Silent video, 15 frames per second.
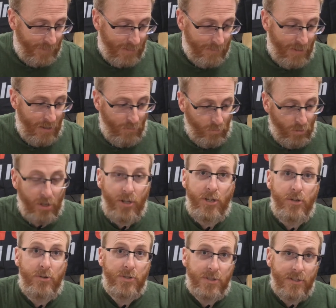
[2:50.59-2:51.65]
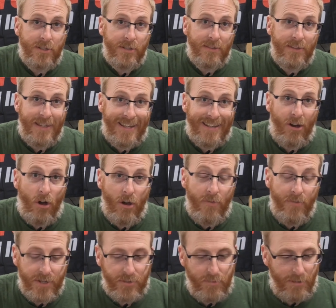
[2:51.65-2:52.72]
but we're going to use it
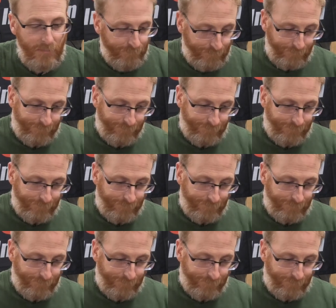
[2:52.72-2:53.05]
on this one